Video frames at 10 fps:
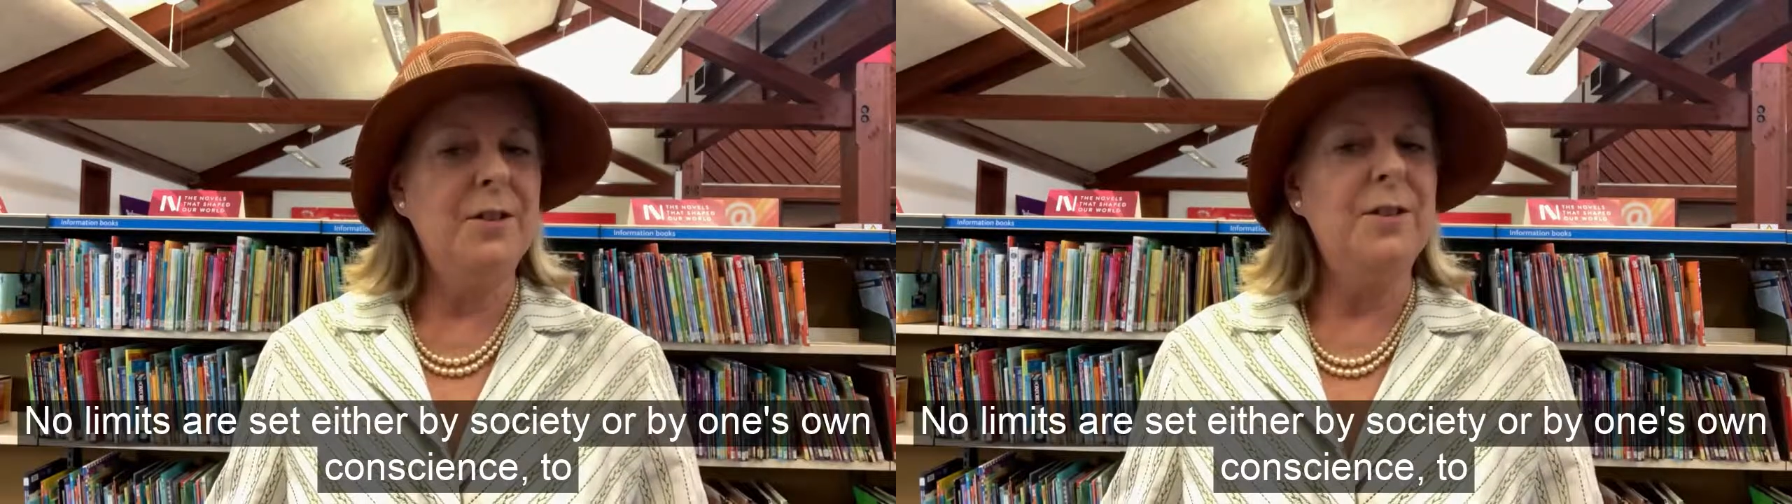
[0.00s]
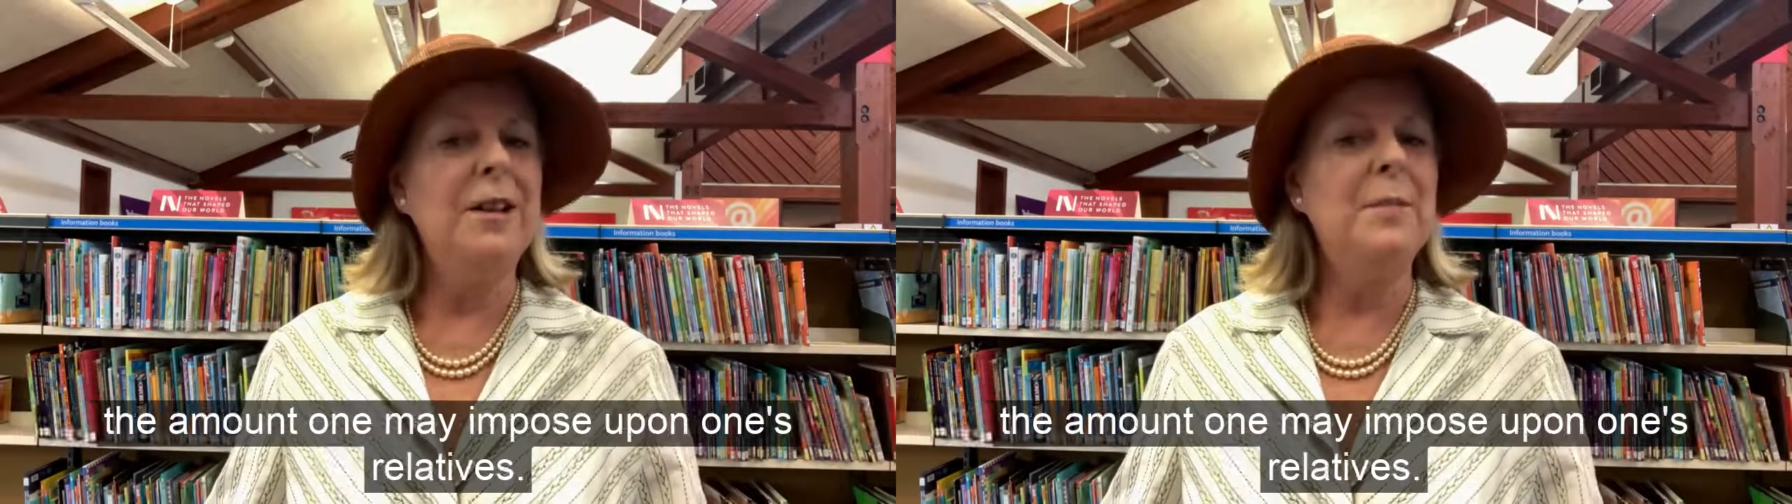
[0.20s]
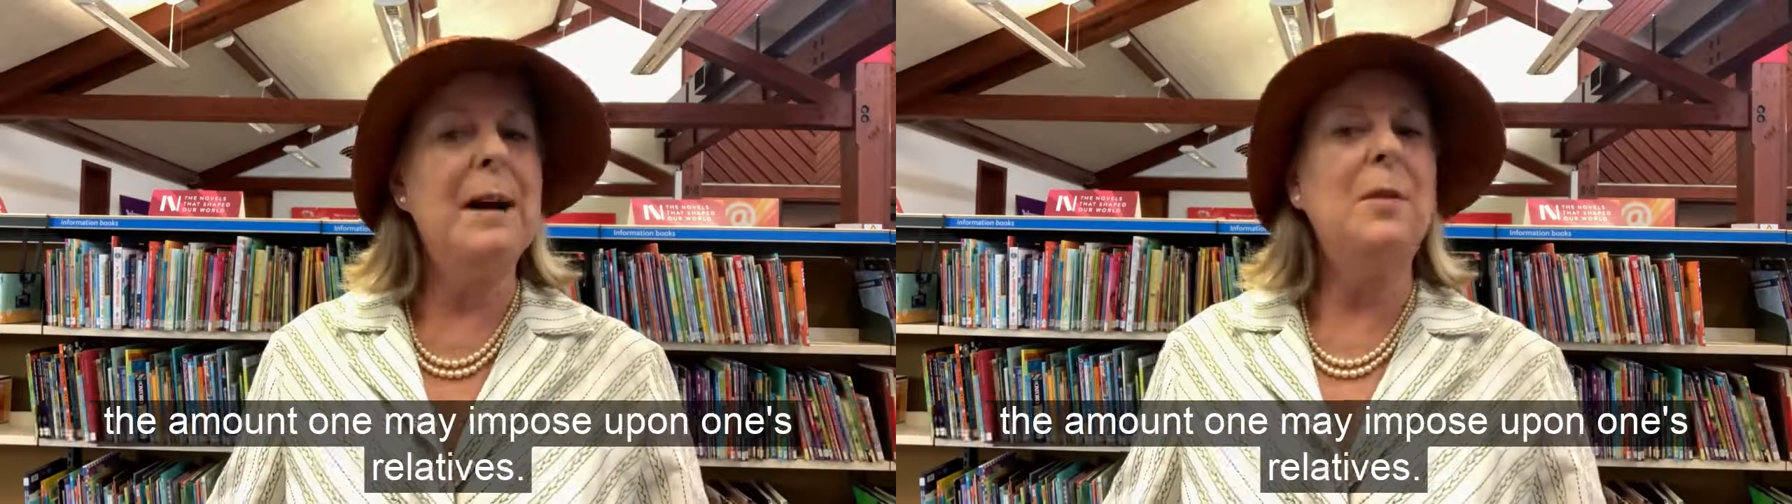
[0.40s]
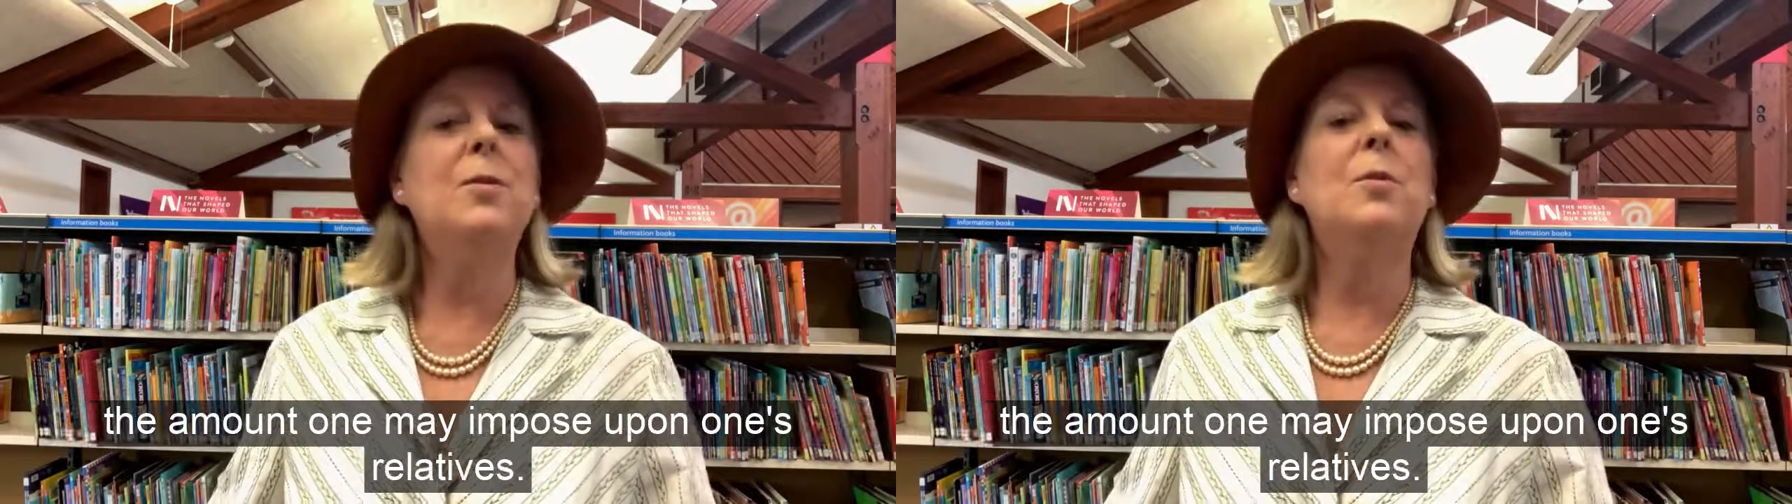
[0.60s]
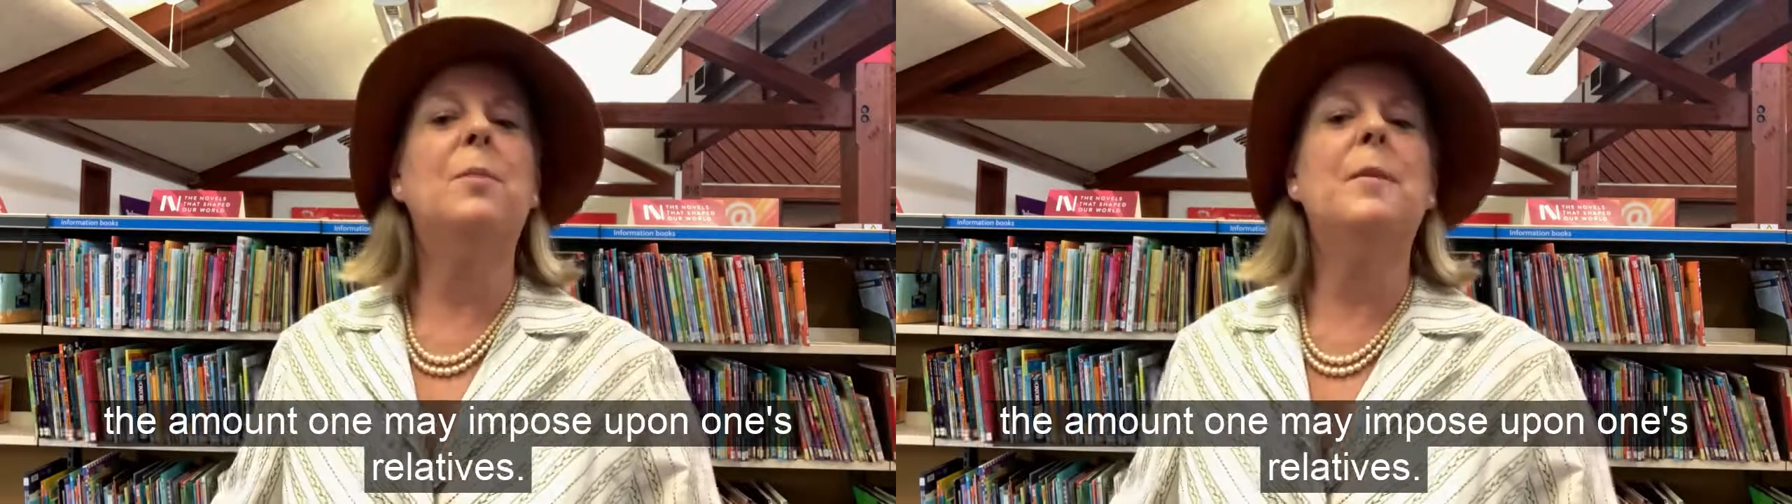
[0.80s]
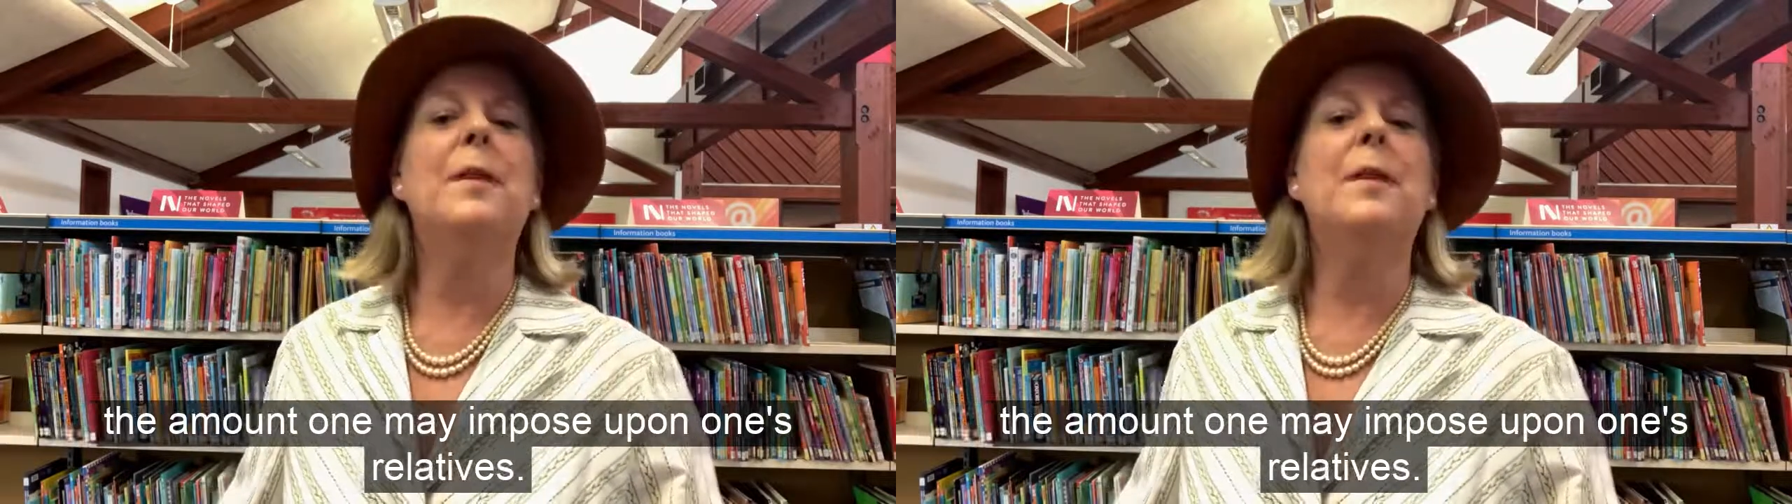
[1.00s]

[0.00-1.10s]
to the amount one may